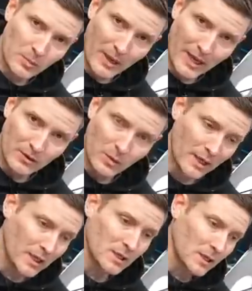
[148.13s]
your pad
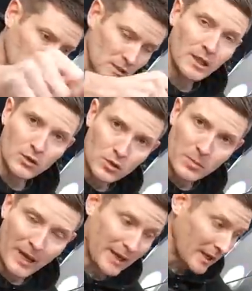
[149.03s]
away and get a new
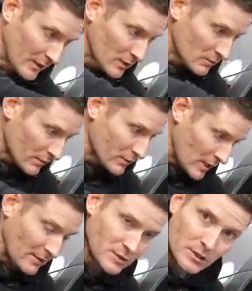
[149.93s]
pad, and then you
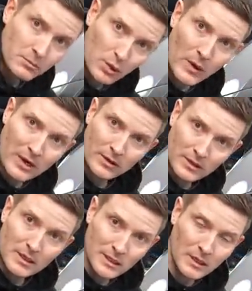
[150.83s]
know, obviously blow out
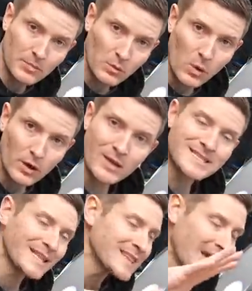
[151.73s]
and clean up the water. It's
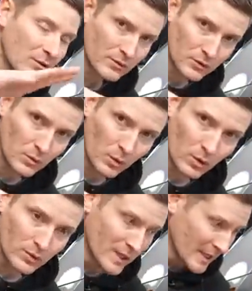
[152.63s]
not the end of the
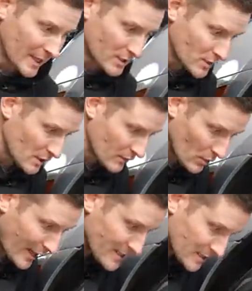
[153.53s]
world. It's just, if
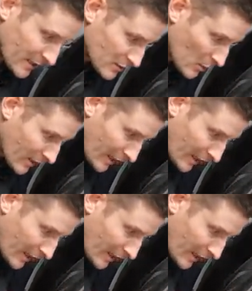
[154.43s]
you're isolated to one